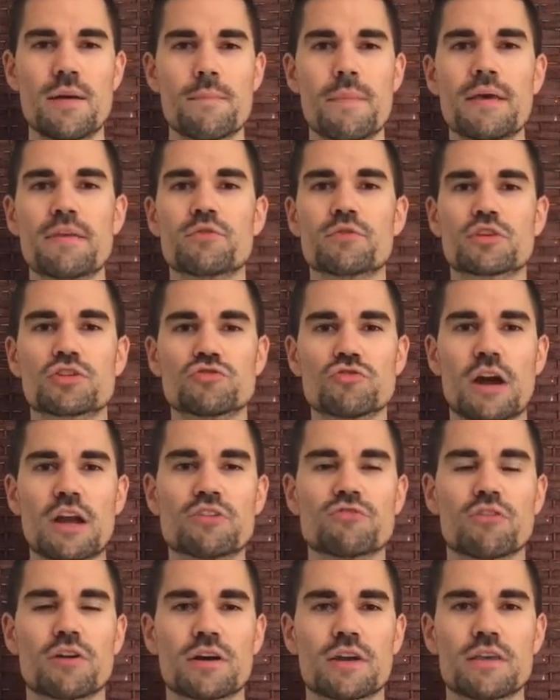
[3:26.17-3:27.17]
Basically what a dry
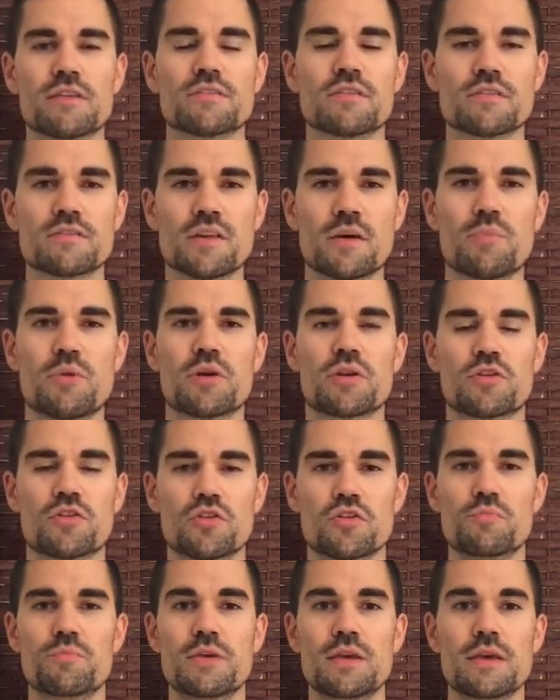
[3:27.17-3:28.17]
drunk is someone
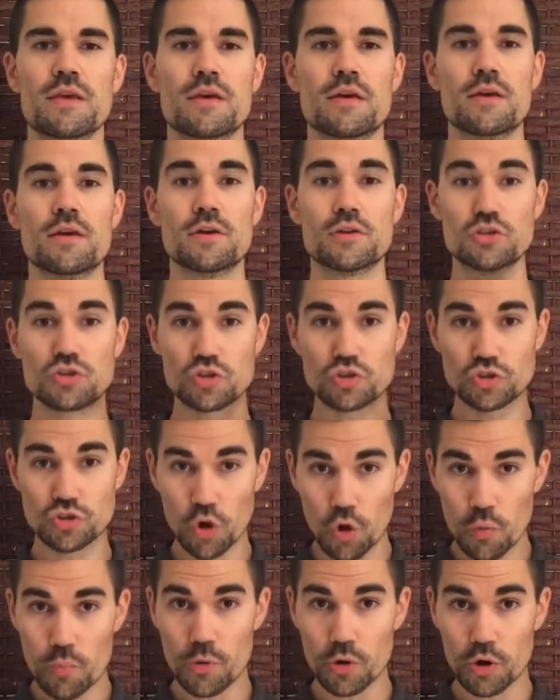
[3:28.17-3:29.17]
could be
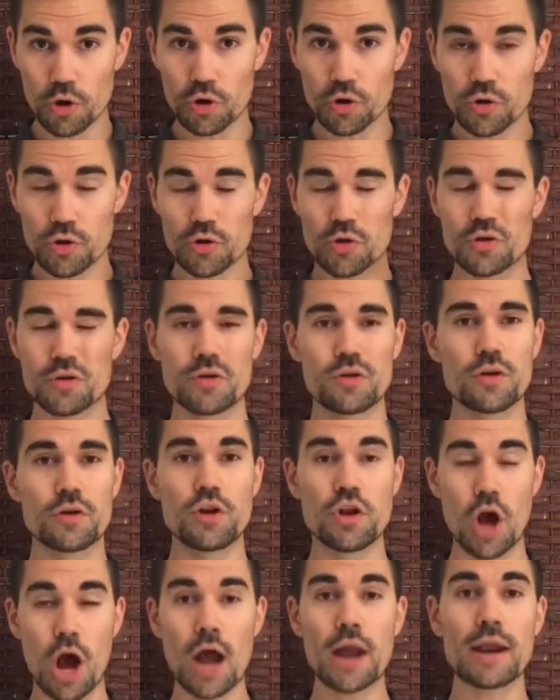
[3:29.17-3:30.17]
sober,
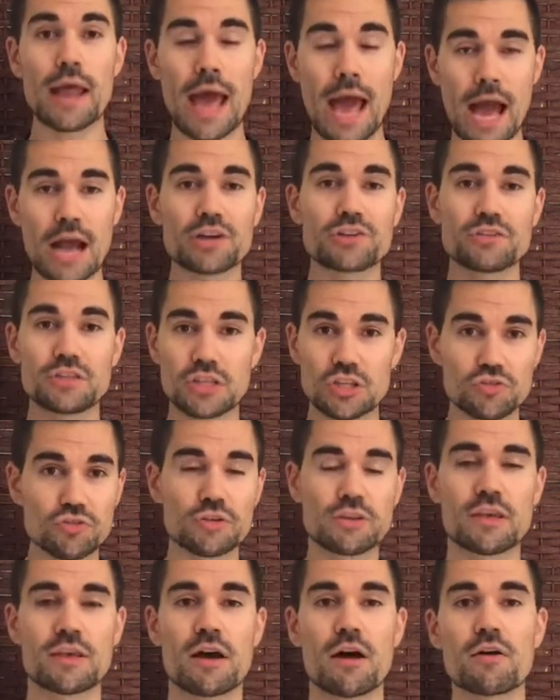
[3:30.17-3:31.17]
not actually
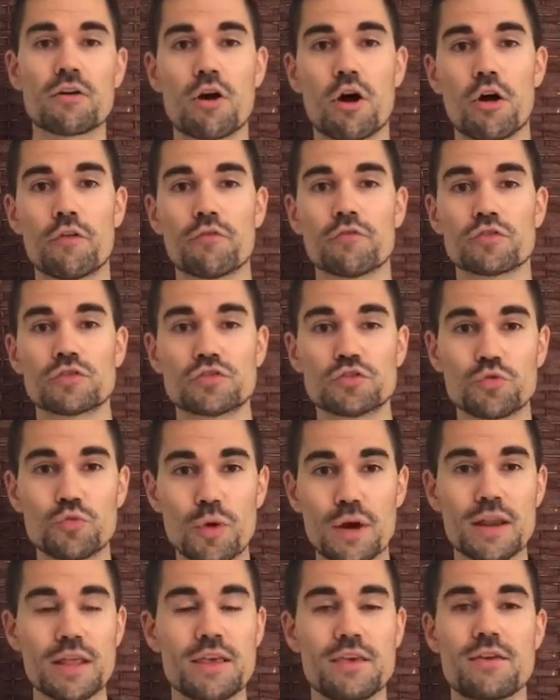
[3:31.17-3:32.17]
drinking alcohol for
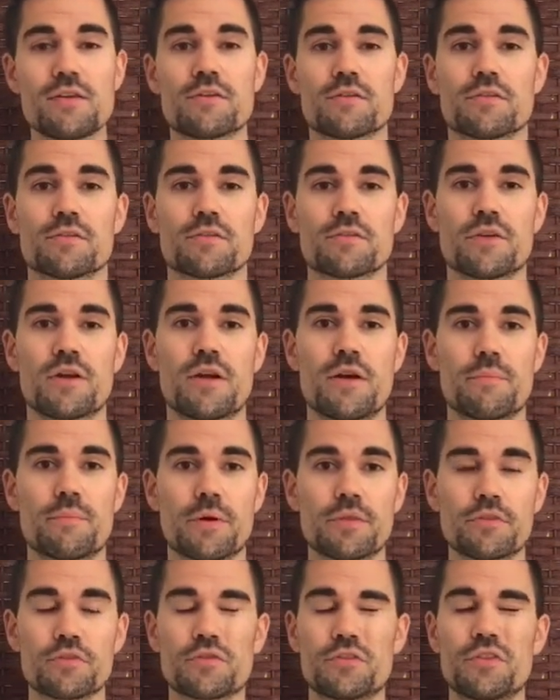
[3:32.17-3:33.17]
20 years,
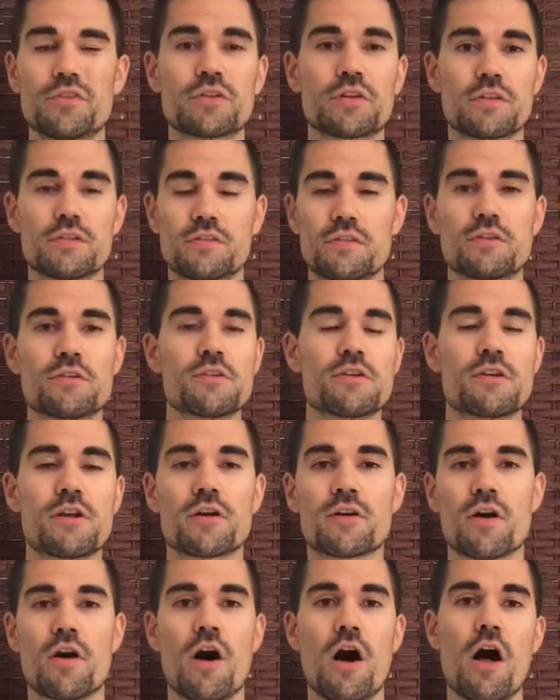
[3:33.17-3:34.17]
but they're still considered an
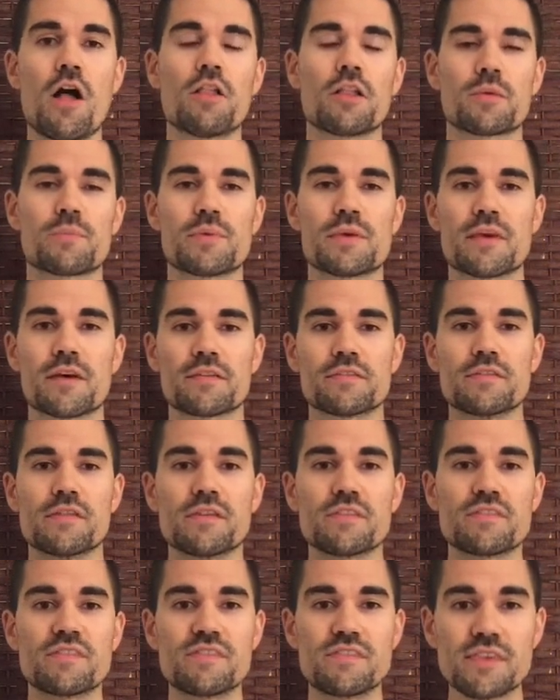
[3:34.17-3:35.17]
alcoholic because the
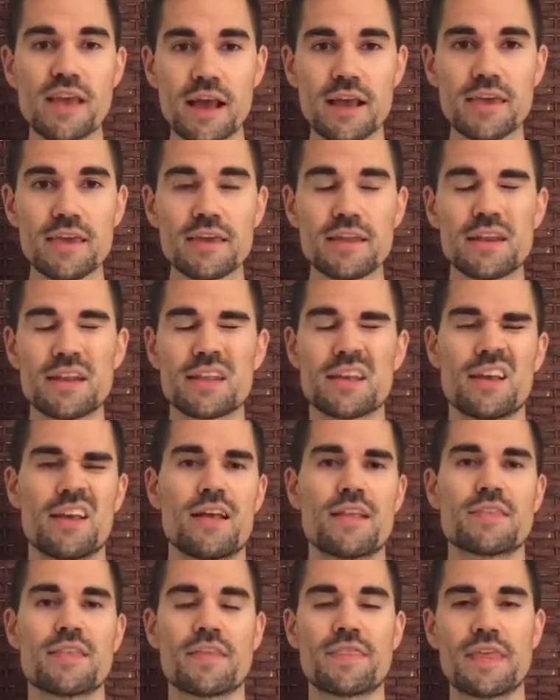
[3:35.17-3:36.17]
second
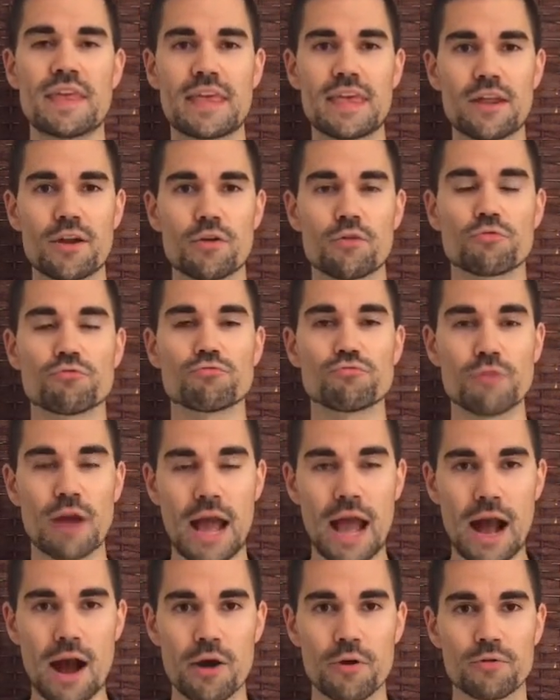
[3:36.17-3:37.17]
that they get
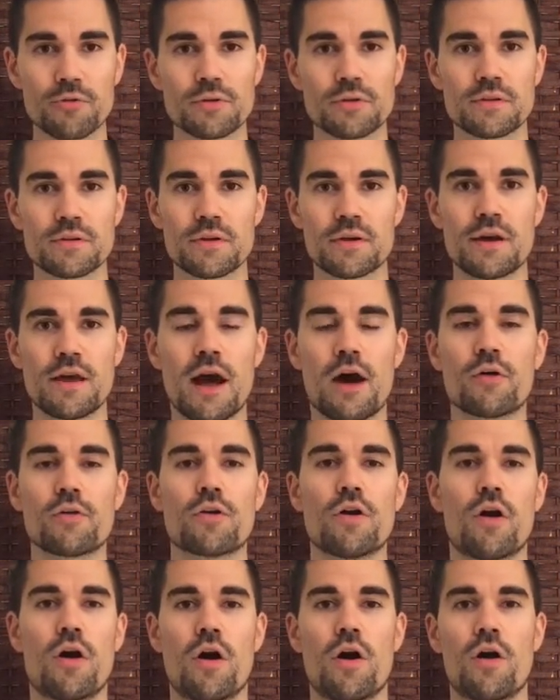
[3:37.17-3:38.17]
around
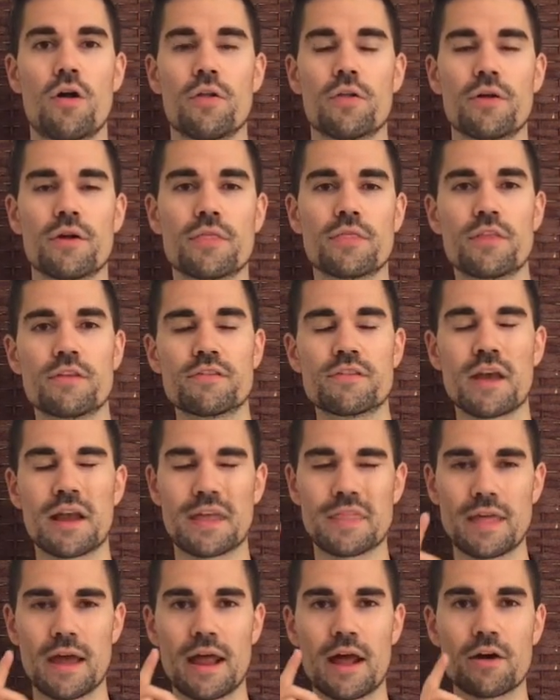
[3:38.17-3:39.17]
alcohol, the
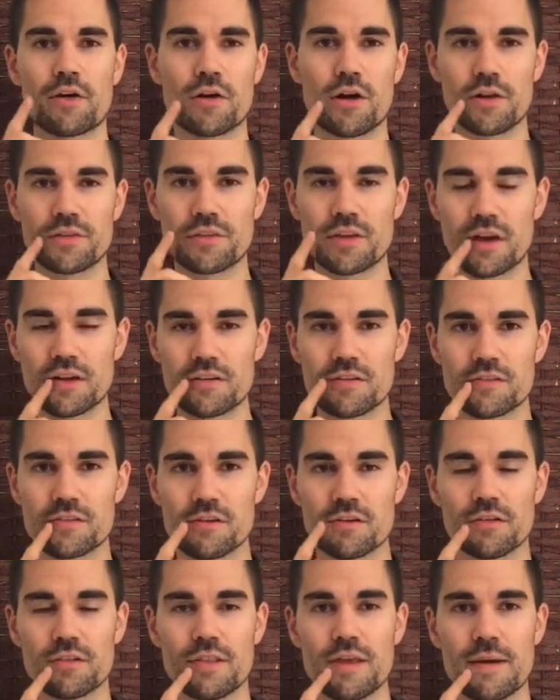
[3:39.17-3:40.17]
second that alcohol touches
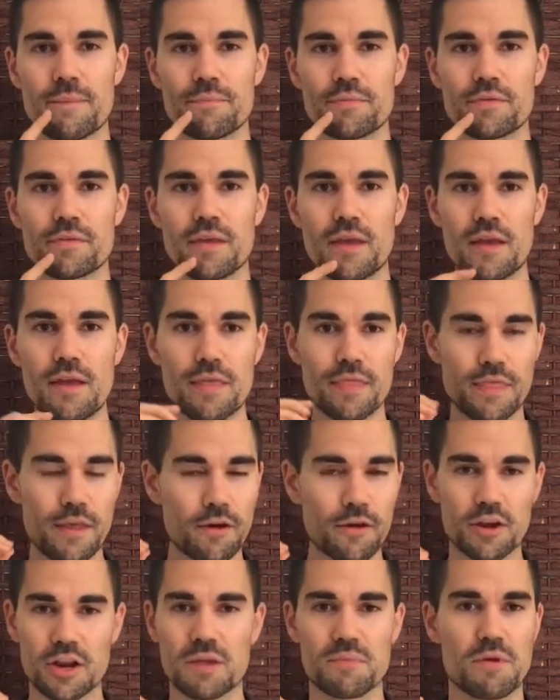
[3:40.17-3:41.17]
their lips,
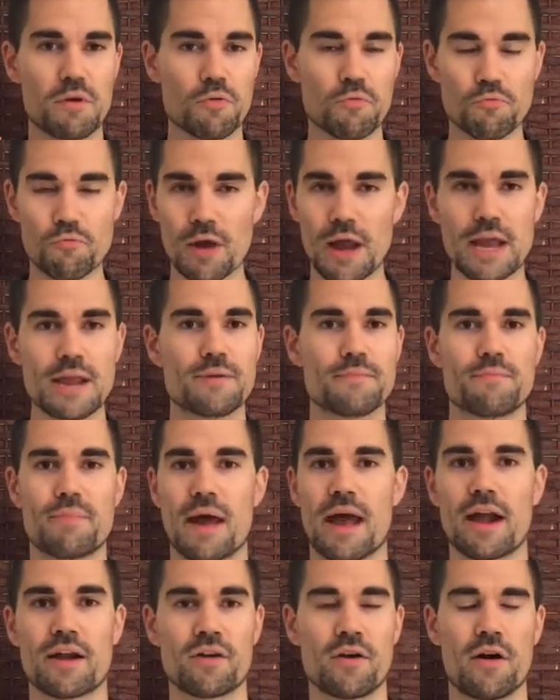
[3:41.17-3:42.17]
they're going to be right
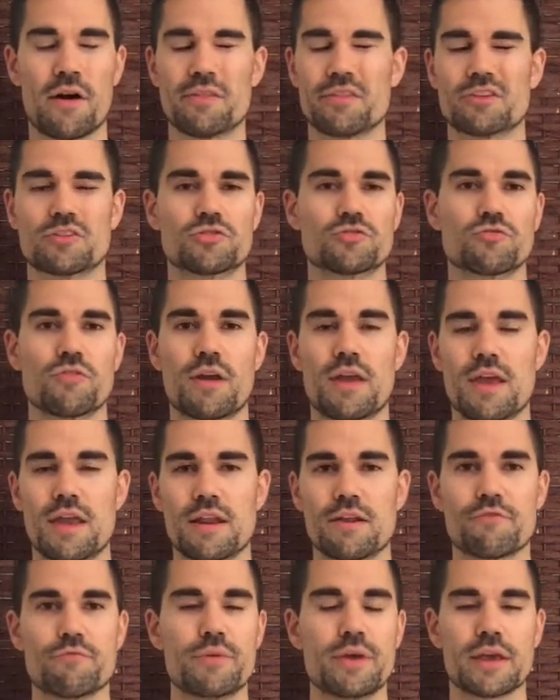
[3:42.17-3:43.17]
back on the
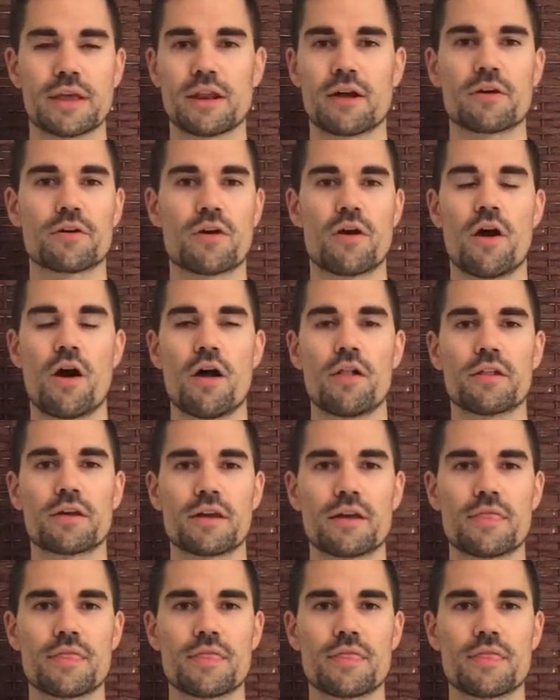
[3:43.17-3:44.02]
train of being an alcoholic.